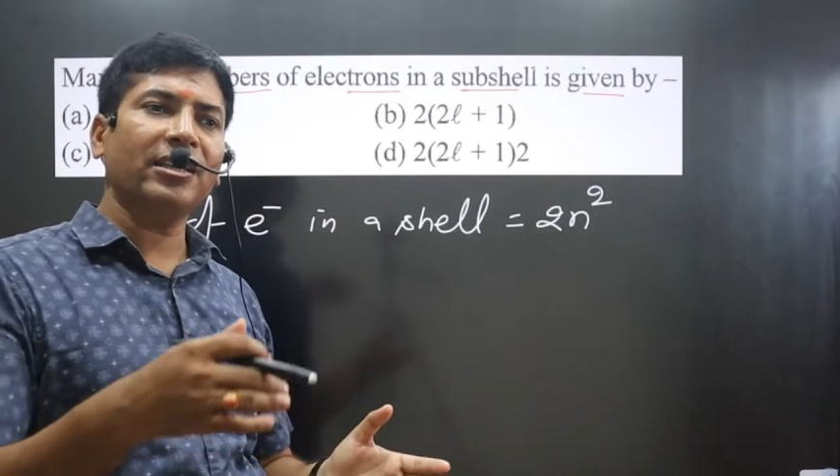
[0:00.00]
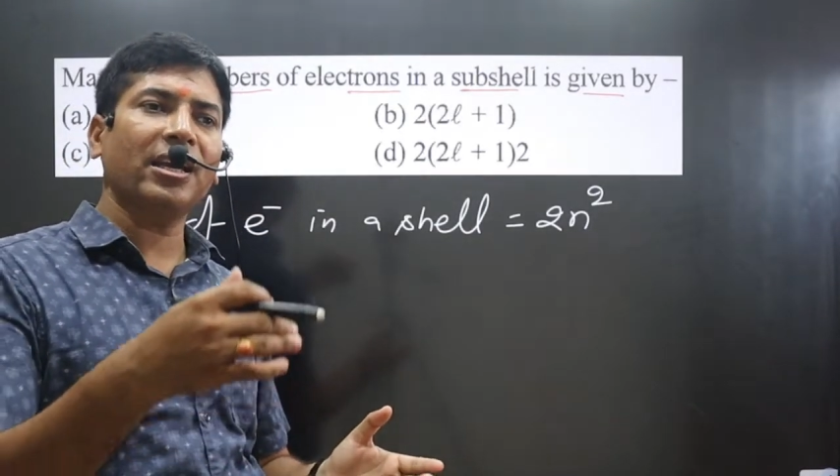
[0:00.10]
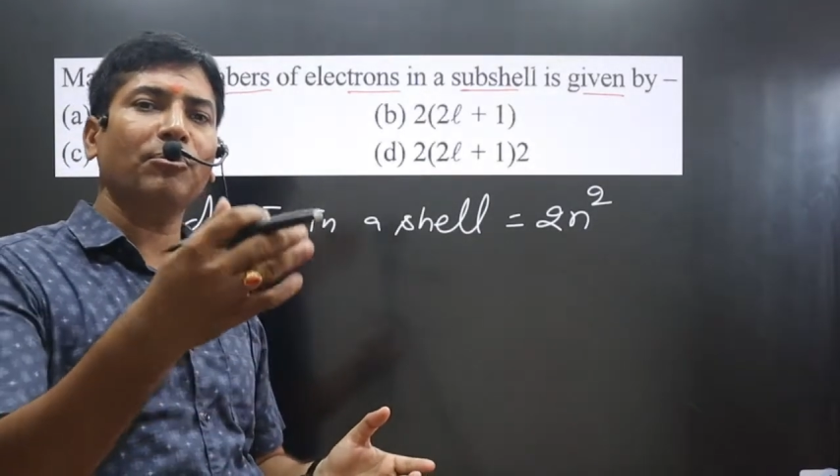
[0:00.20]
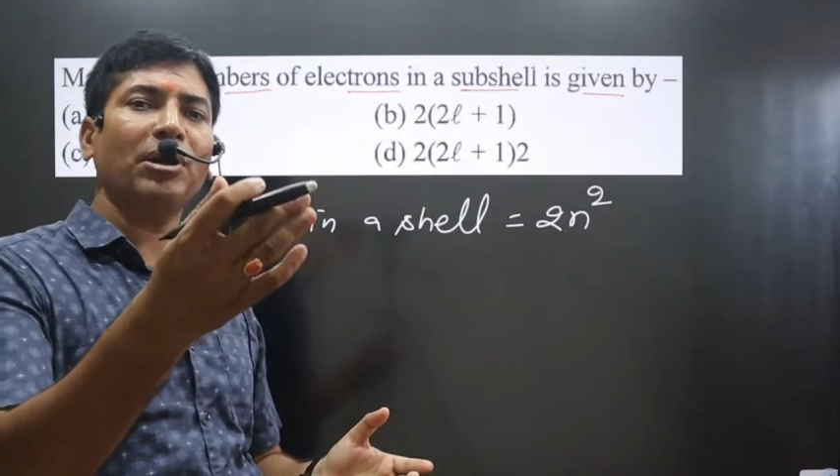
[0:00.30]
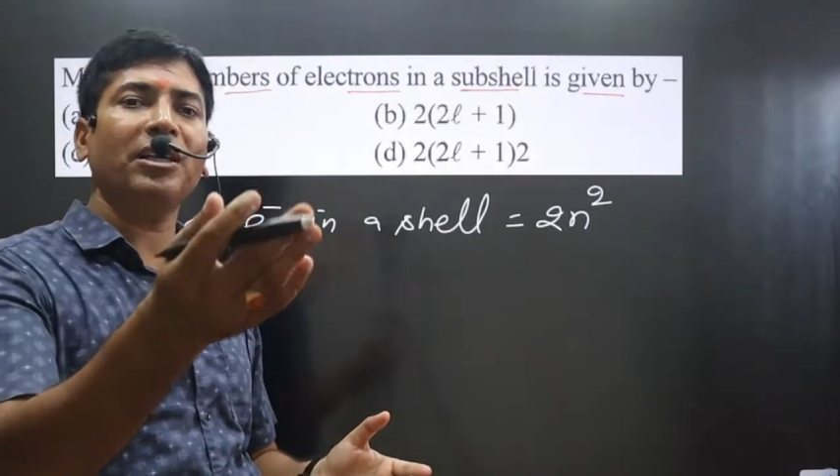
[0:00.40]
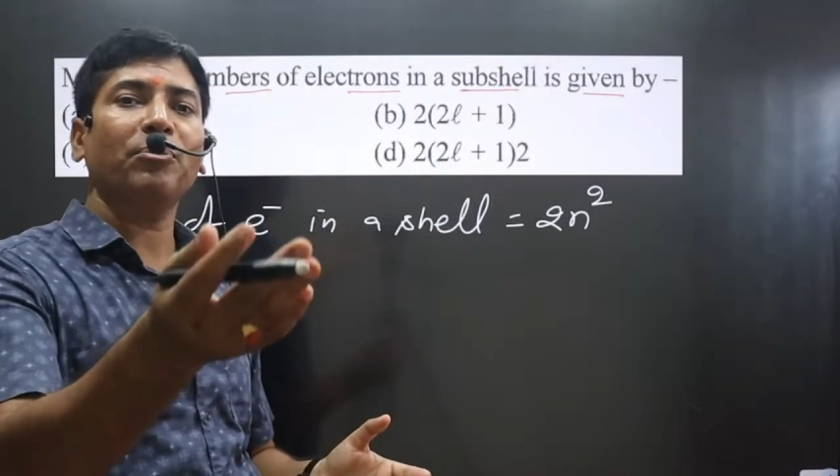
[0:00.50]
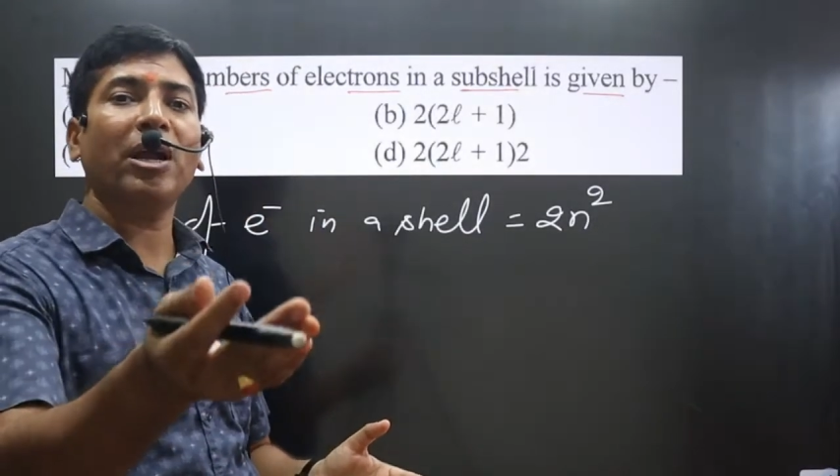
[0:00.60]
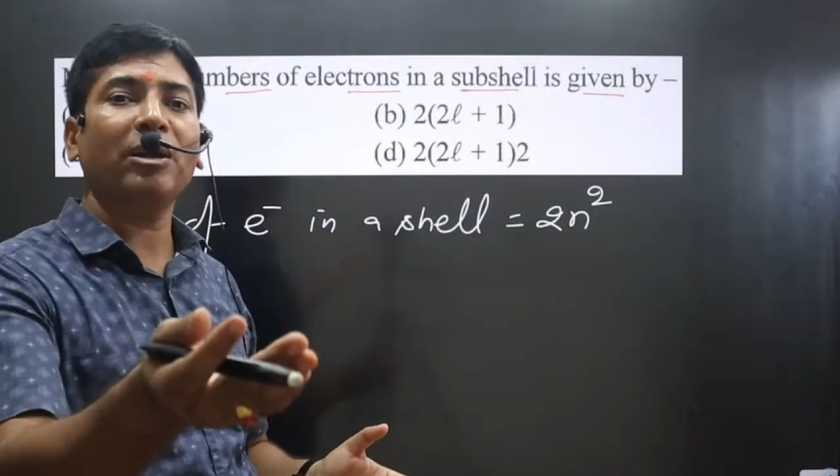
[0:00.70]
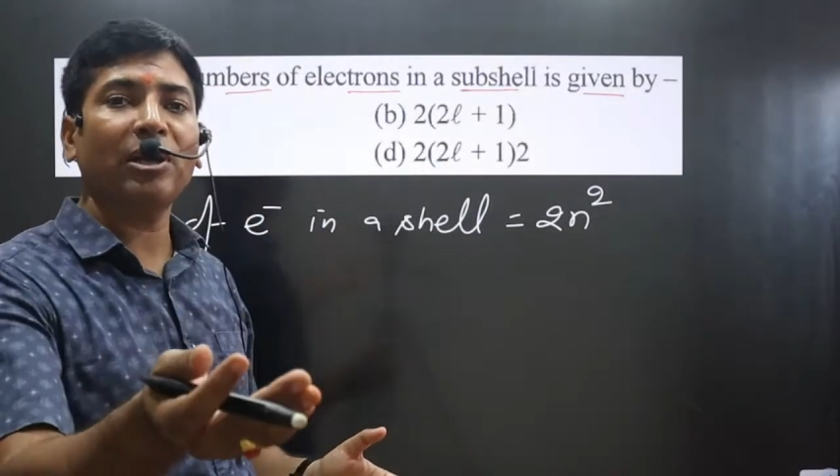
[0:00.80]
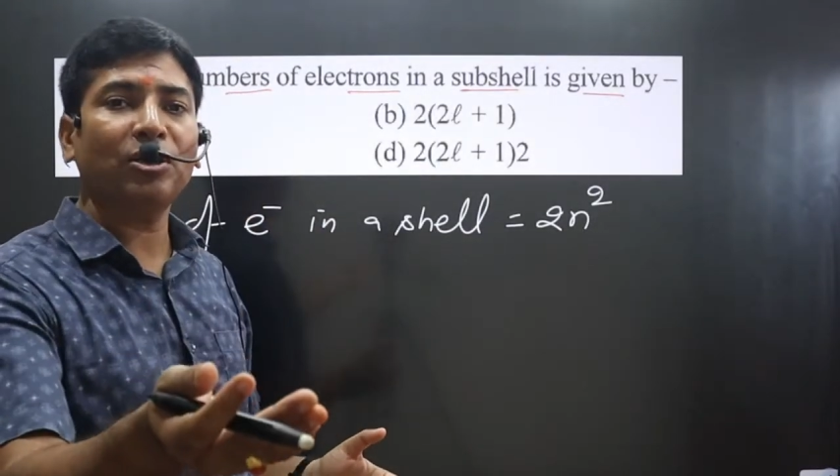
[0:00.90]
are there,
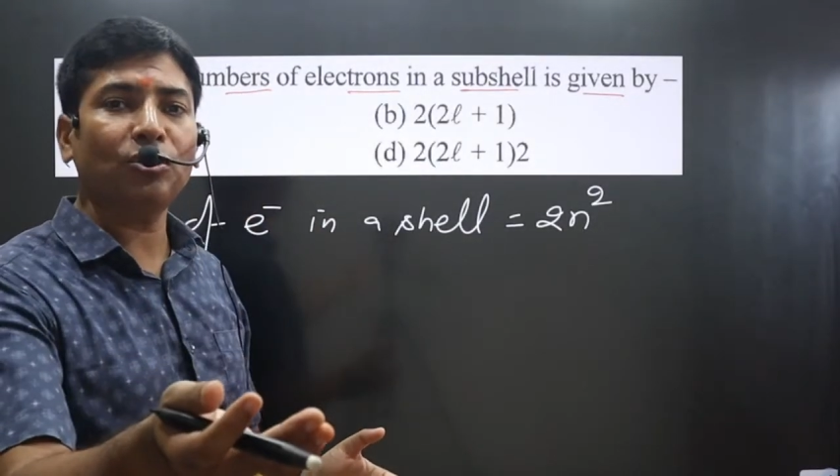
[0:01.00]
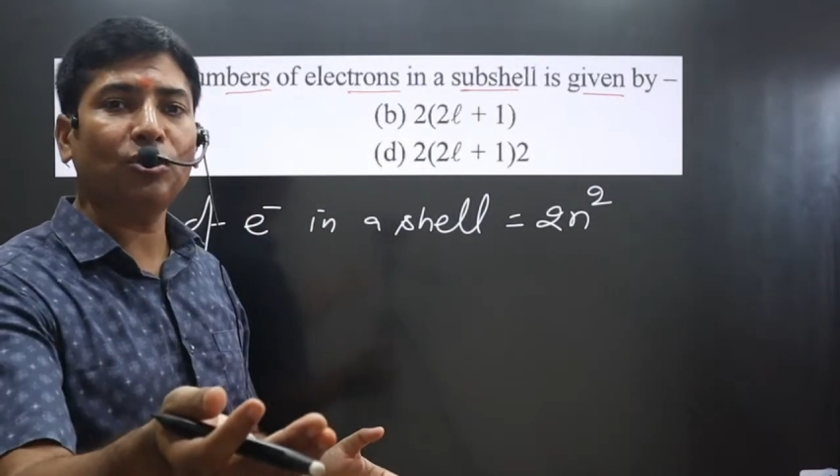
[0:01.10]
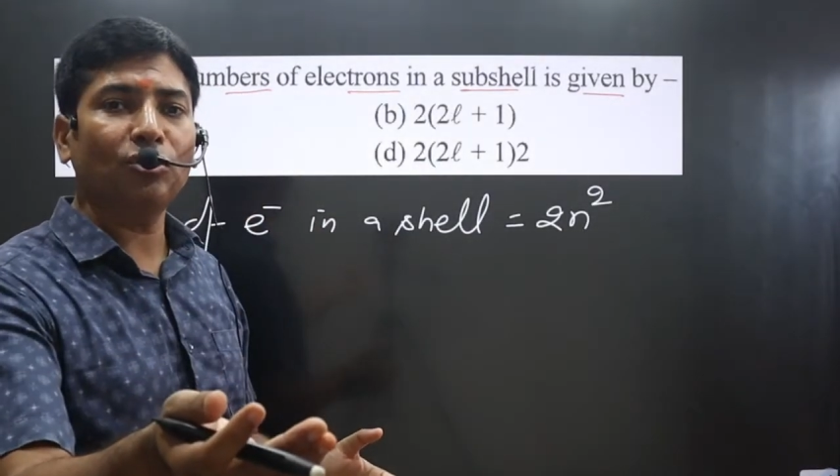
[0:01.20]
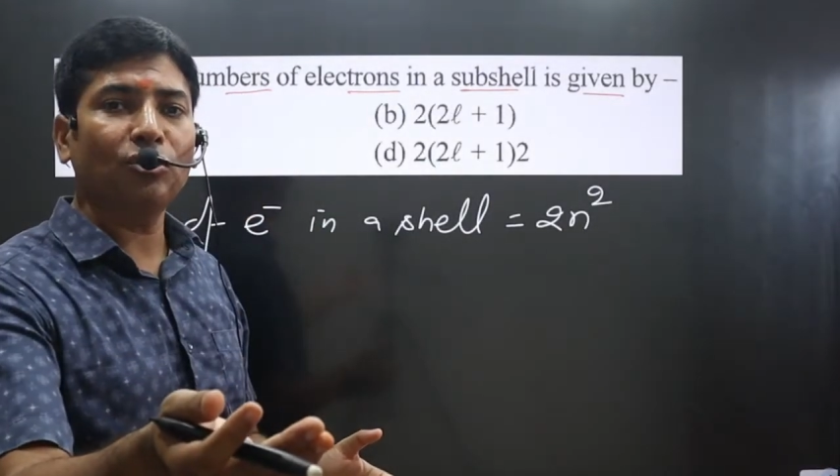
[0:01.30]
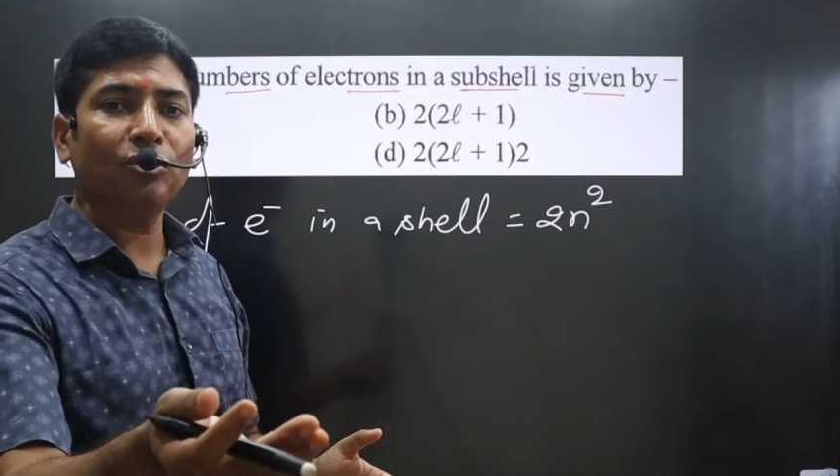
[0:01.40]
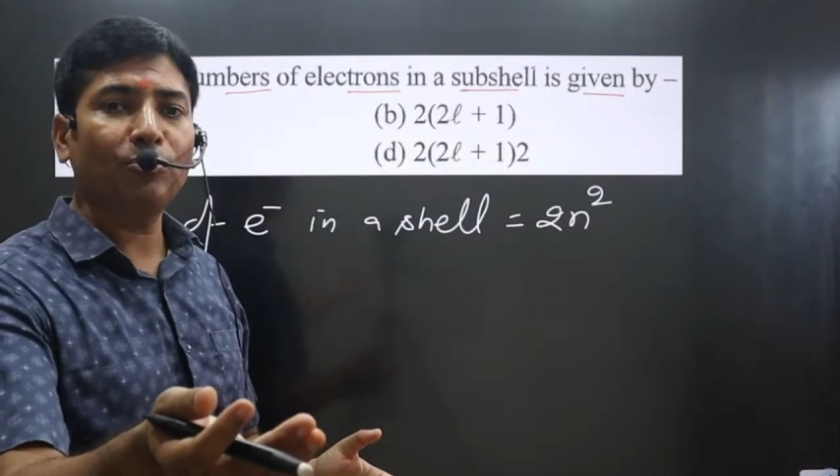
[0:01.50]
multiplied by 2,